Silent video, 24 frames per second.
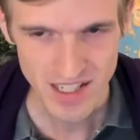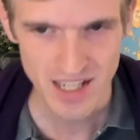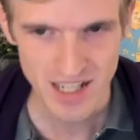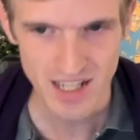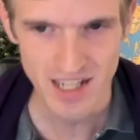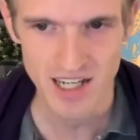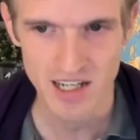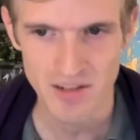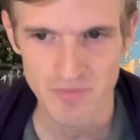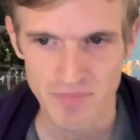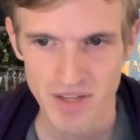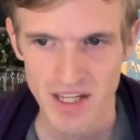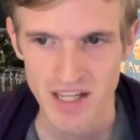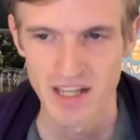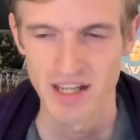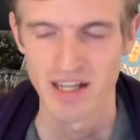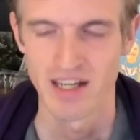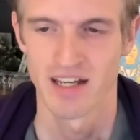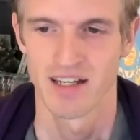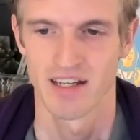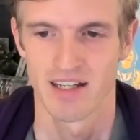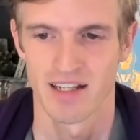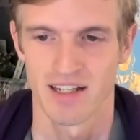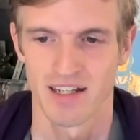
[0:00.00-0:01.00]
Um,
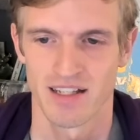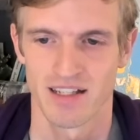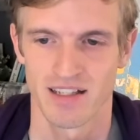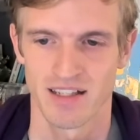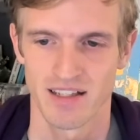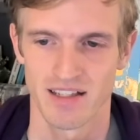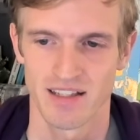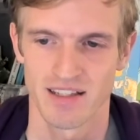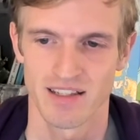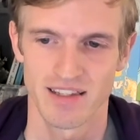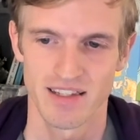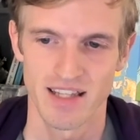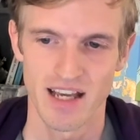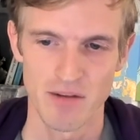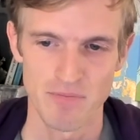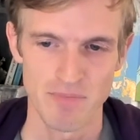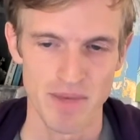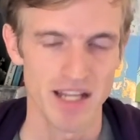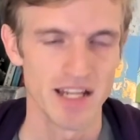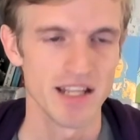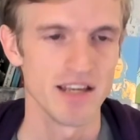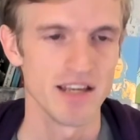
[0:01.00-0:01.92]
there are many